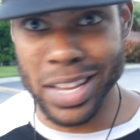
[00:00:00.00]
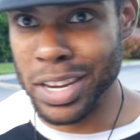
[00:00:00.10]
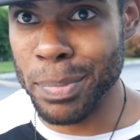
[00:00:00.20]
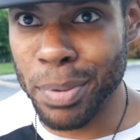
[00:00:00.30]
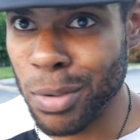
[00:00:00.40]

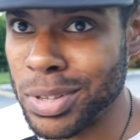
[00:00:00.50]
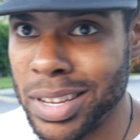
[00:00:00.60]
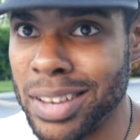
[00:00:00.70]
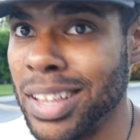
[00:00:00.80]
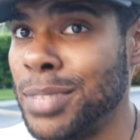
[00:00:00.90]
any
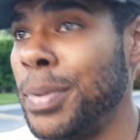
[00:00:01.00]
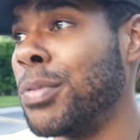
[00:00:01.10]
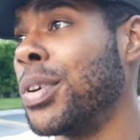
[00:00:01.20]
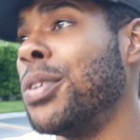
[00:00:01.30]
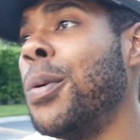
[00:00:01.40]
protein, let's be
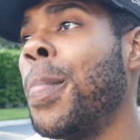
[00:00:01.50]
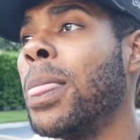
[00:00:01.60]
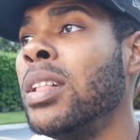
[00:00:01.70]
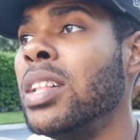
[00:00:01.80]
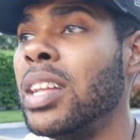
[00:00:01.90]
real.
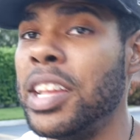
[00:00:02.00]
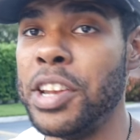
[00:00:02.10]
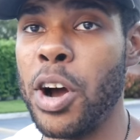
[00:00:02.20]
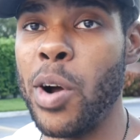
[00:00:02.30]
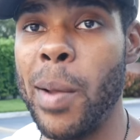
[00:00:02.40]
You
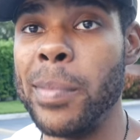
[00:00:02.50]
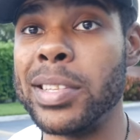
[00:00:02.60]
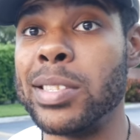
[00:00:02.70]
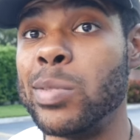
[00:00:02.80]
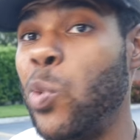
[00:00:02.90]
know, I mean,
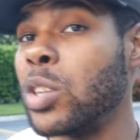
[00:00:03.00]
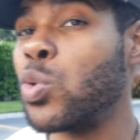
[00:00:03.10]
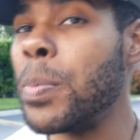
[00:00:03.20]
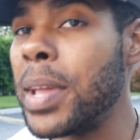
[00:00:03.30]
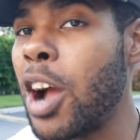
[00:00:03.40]
once
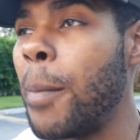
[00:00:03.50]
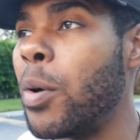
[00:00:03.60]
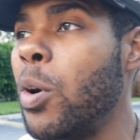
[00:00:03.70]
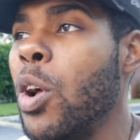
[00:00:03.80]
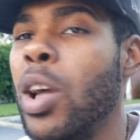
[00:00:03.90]
we become
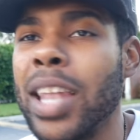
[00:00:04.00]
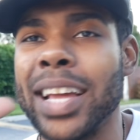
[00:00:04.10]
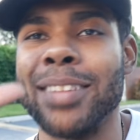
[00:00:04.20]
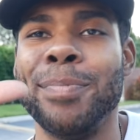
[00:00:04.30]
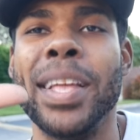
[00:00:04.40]

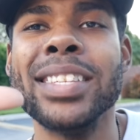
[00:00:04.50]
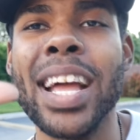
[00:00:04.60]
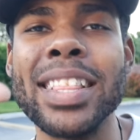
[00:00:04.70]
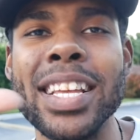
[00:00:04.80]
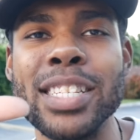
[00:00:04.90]
like, it's
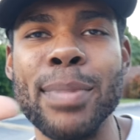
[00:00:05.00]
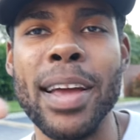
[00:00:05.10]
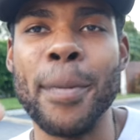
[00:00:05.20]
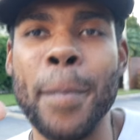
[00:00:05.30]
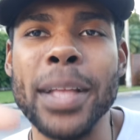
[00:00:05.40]
like this,
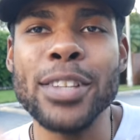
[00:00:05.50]
man. It's